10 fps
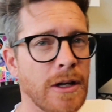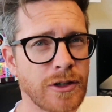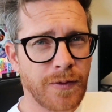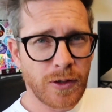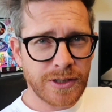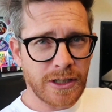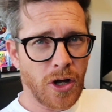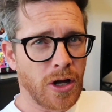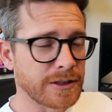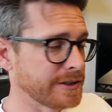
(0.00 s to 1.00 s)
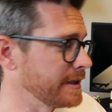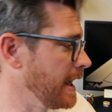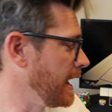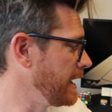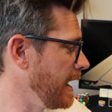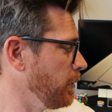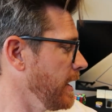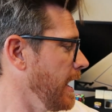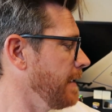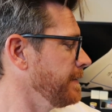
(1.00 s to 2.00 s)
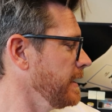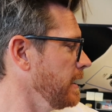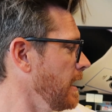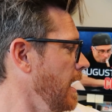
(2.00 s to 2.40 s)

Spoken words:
Diversity in Halstead, and we have the